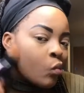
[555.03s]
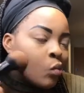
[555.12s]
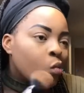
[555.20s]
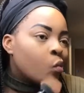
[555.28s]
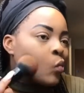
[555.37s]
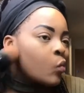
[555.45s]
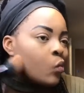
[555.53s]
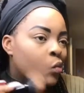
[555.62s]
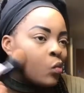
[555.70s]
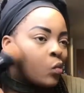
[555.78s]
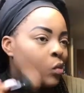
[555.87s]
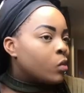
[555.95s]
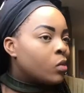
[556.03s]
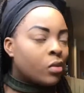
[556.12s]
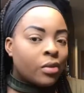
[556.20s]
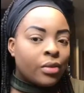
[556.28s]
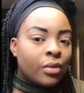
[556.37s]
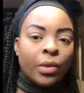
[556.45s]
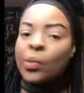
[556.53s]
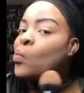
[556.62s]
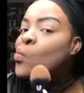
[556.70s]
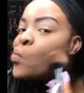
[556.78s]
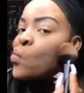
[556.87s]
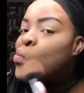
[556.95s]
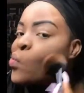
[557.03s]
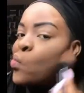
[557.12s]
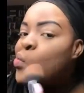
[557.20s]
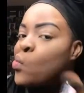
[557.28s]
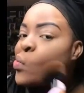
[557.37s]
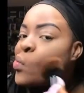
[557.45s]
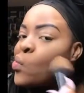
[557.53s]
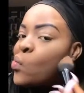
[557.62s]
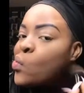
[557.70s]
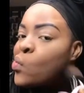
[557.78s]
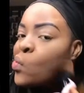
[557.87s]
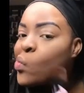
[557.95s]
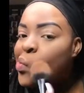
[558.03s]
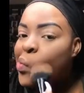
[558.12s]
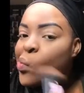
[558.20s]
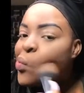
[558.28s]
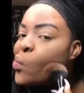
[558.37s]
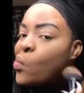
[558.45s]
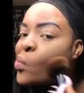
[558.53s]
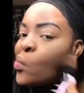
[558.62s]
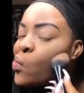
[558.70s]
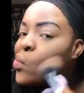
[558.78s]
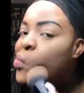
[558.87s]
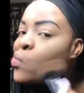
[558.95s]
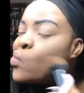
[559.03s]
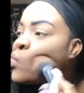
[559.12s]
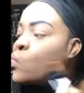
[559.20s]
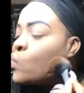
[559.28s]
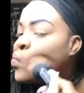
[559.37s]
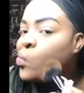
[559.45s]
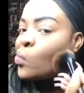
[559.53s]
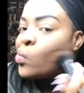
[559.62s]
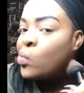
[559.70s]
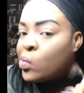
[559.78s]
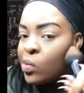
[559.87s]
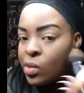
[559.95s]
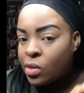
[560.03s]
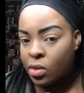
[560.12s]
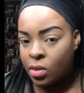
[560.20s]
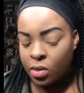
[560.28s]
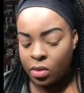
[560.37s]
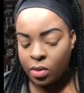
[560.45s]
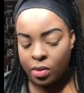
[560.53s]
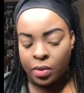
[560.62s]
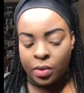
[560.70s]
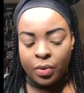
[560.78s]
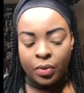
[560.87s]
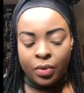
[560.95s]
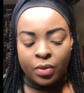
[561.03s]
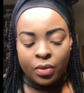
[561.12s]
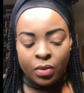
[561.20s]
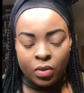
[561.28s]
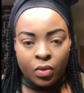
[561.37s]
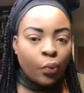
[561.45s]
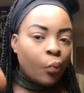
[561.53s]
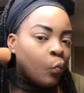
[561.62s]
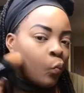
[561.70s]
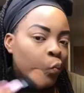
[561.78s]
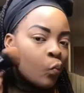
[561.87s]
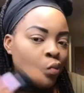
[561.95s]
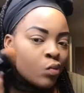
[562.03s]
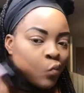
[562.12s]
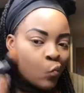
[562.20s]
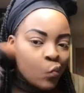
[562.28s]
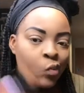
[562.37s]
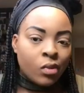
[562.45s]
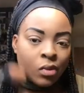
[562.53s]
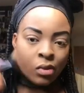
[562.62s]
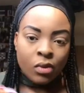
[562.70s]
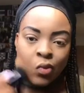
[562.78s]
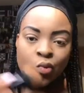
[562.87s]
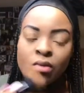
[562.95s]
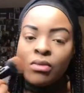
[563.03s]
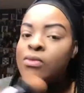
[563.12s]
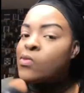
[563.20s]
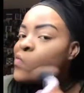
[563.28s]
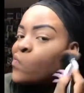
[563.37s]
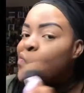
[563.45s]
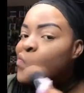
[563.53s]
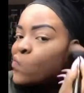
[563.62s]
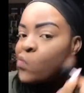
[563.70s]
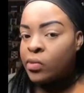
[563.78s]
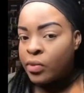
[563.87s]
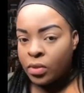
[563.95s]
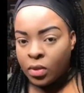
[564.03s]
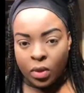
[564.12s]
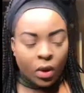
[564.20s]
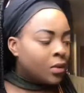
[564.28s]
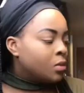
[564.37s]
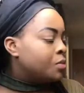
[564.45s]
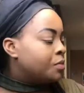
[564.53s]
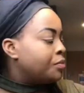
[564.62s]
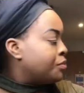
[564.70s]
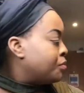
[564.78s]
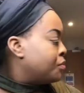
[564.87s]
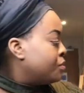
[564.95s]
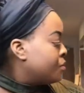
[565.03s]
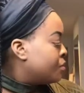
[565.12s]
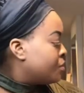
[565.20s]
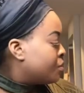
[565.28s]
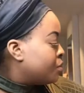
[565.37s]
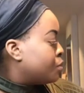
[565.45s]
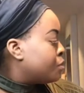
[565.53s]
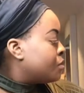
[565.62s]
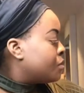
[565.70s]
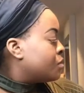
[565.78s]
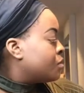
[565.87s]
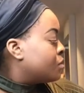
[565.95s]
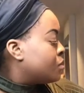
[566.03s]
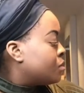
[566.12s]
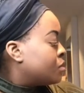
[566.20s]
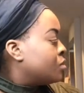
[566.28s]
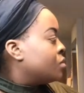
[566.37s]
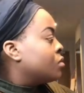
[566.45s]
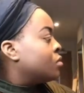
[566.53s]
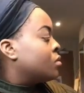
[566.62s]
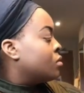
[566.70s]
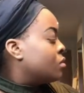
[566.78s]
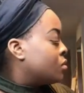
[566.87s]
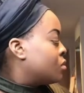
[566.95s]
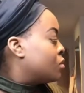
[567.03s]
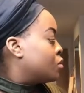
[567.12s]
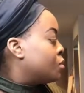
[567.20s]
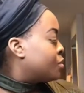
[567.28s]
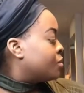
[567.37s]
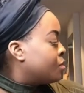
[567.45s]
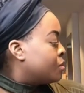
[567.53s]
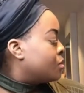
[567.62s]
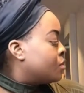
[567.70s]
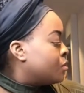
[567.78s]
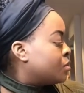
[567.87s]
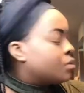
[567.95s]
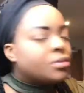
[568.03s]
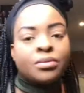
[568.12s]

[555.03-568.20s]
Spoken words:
So you'll see me reach in for my MAC Studio Fix powder in NC50 in a minute, just to make sure that that line is not too sharp and not too white.